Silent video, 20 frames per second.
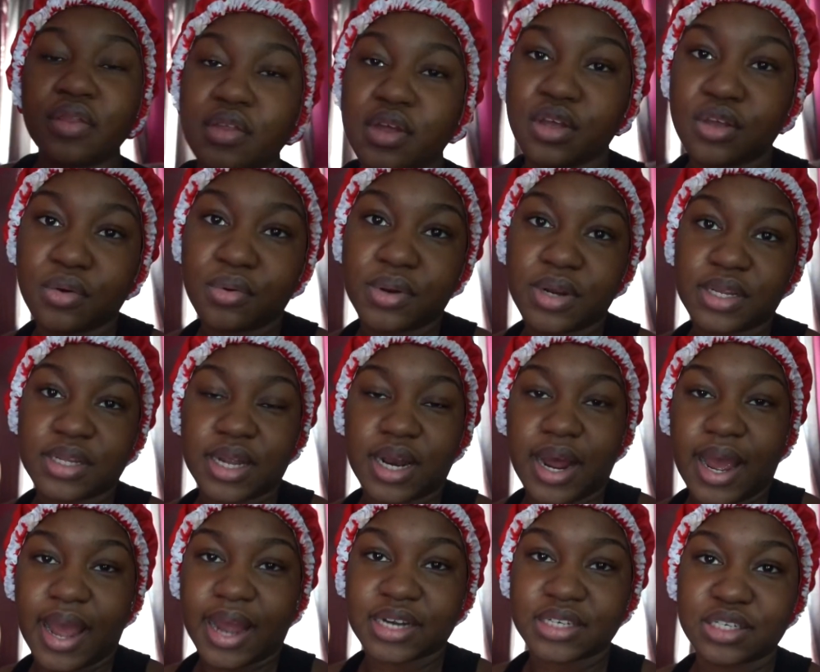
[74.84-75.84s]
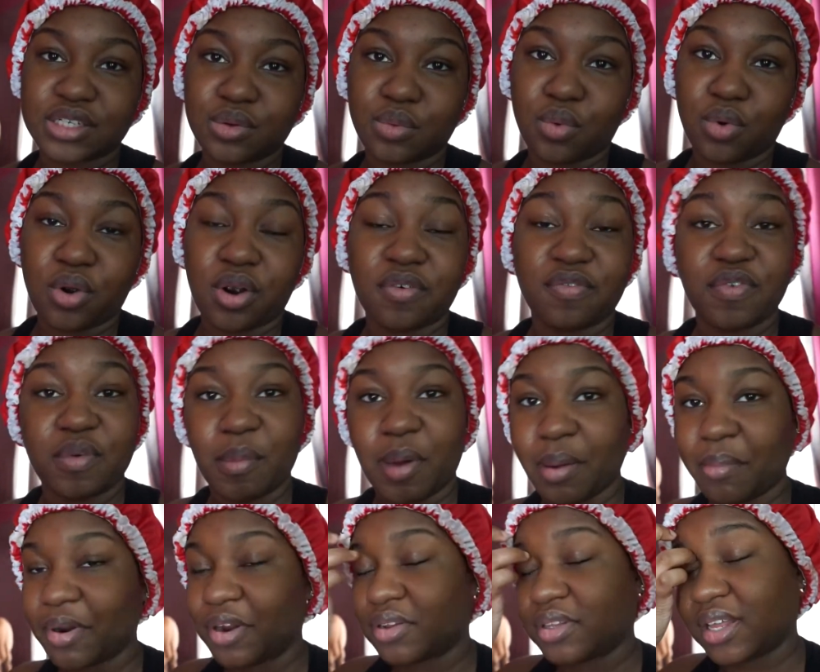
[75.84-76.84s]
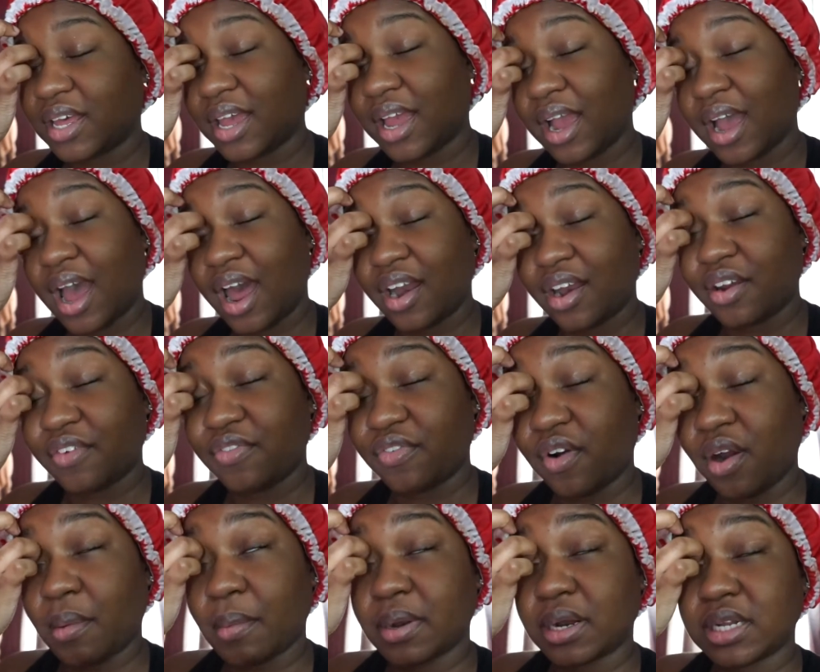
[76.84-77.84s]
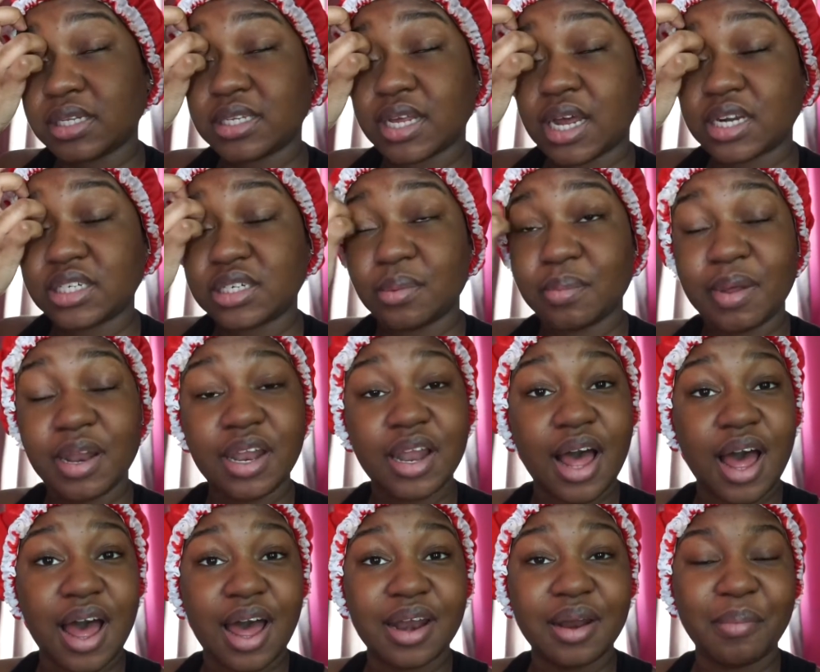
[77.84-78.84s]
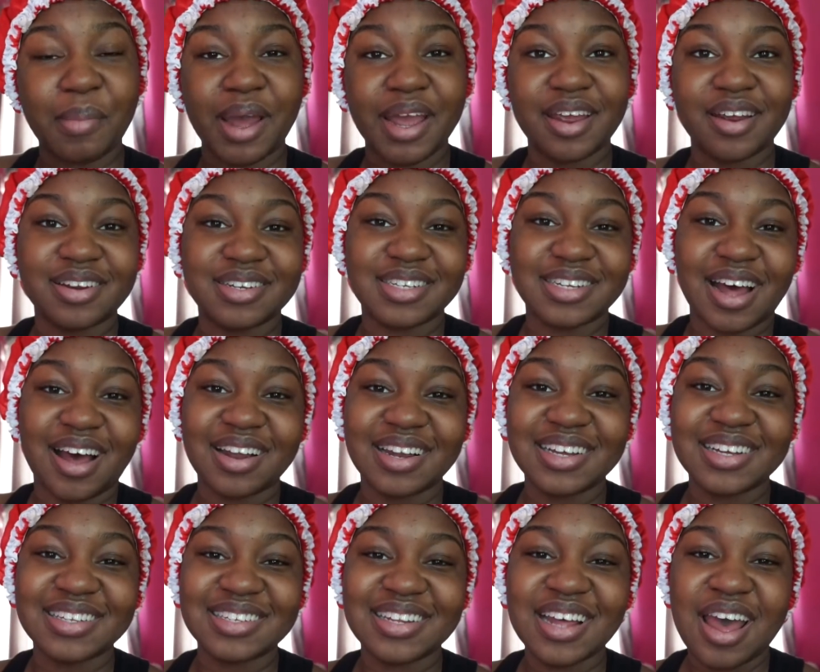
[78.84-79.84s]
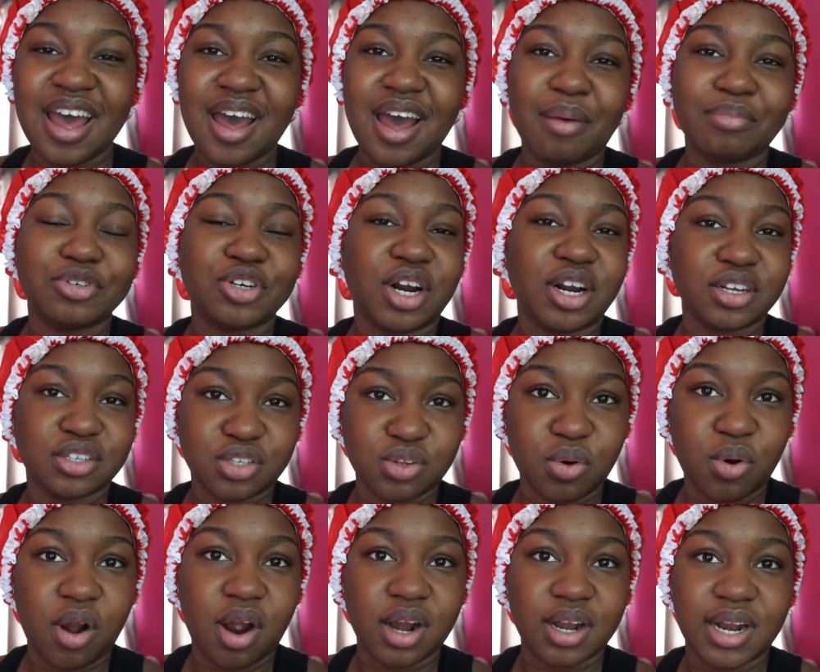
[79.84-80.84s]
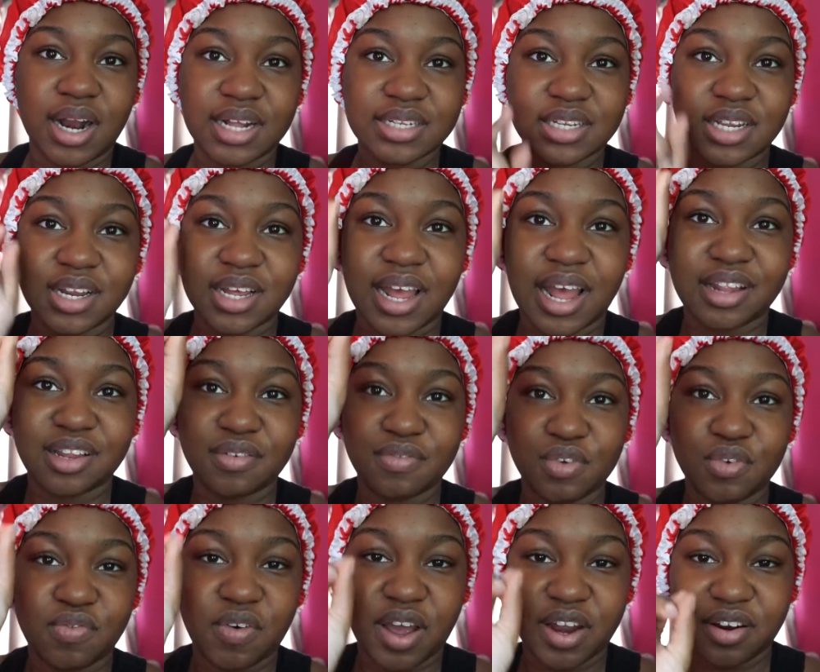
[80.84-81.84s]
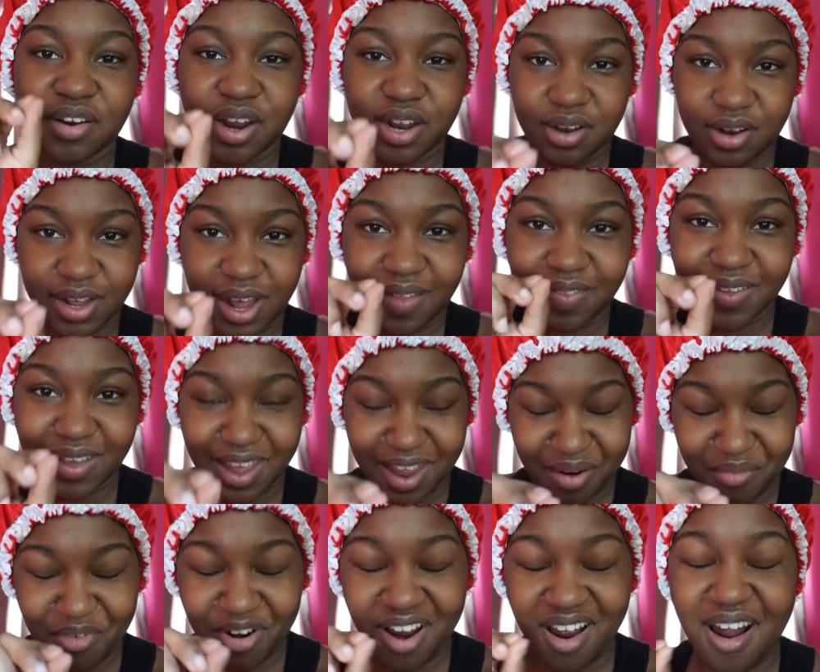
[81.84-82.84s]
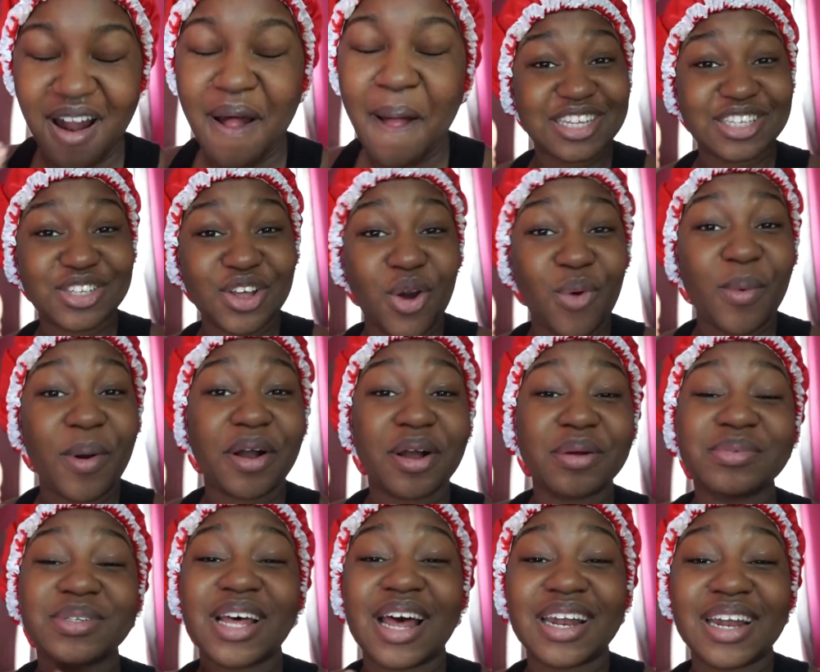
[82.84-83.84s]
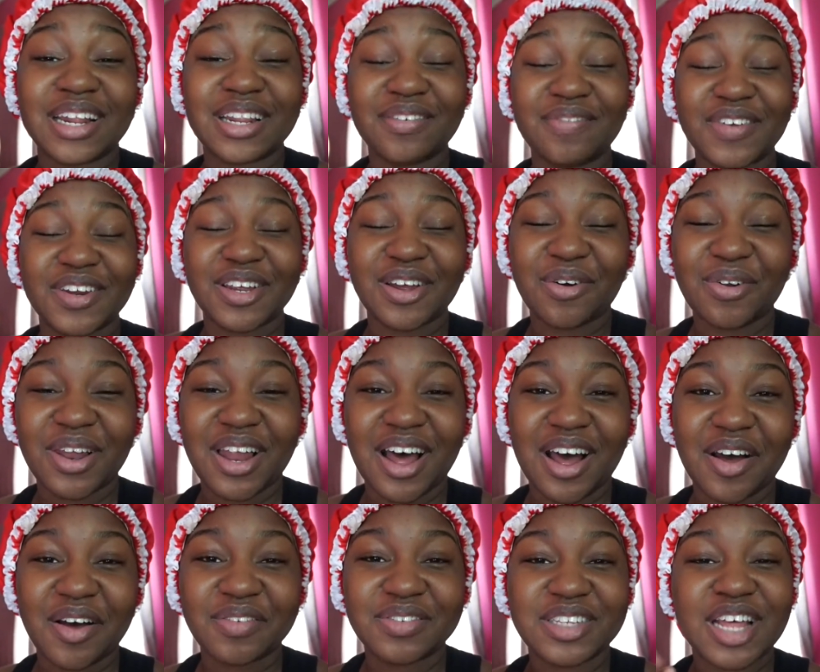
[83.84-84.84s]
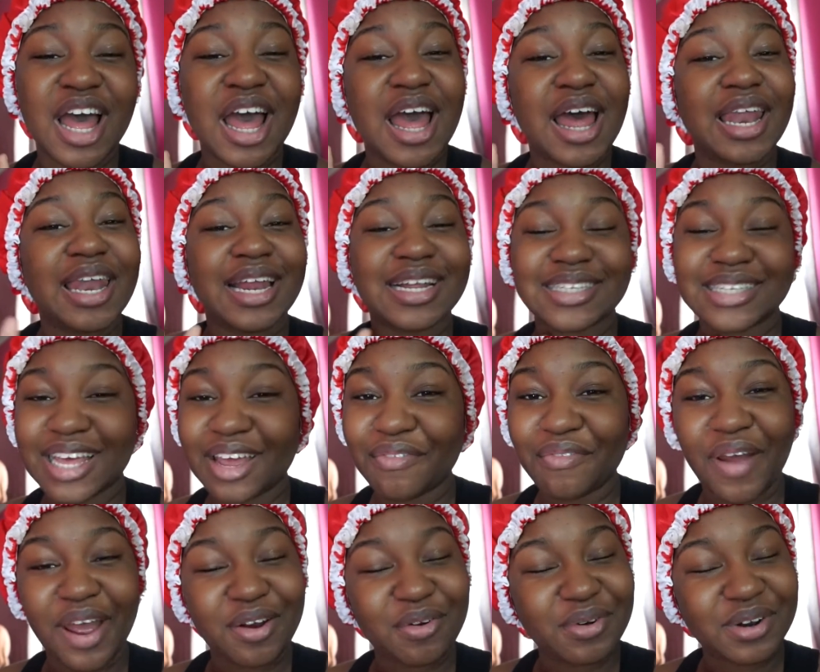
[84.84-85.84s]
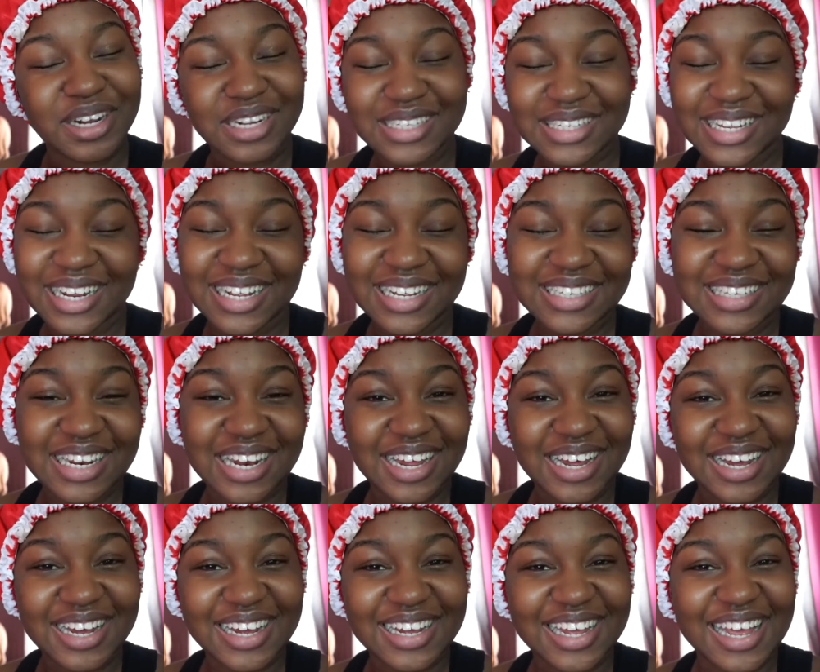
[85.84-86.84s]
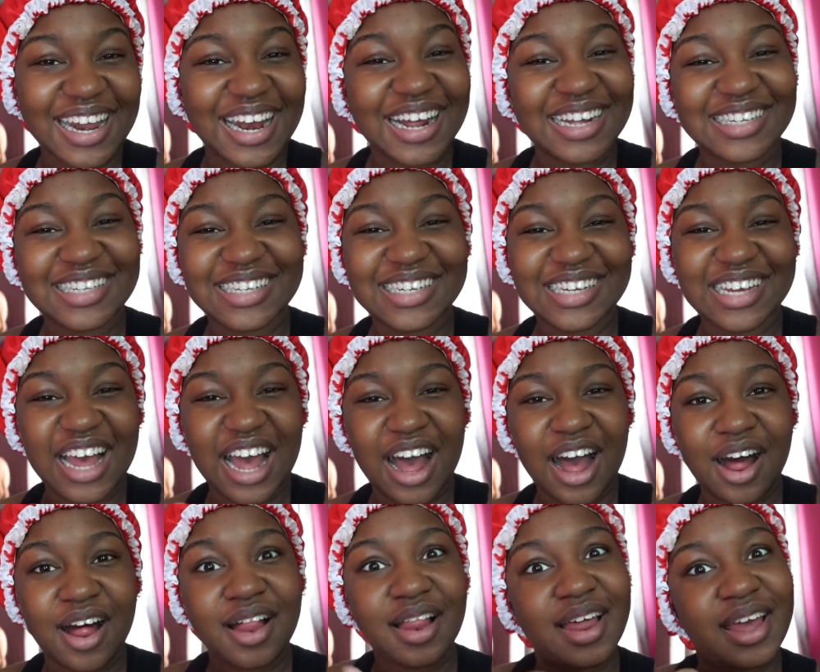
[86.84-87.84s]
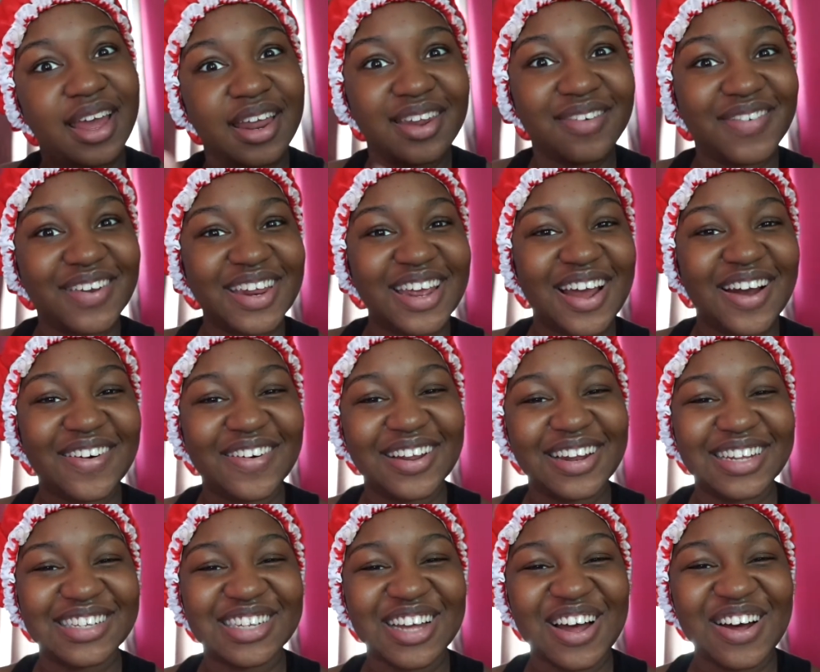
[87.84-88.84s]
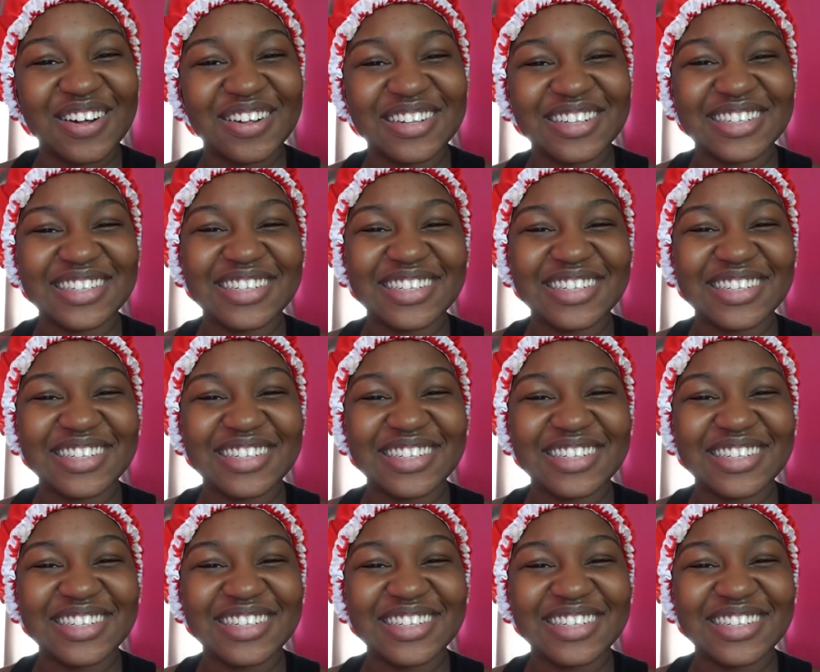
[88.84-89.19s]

The unit that I actually wore for my birthday, I got her from Natasha Milan, my hairstylist. I'm trying so hard not to look at the viewfinder and look at the camera. So welcome to another video, loves. Let's get right on into this look, and I'll see y'all in the video. Let's go.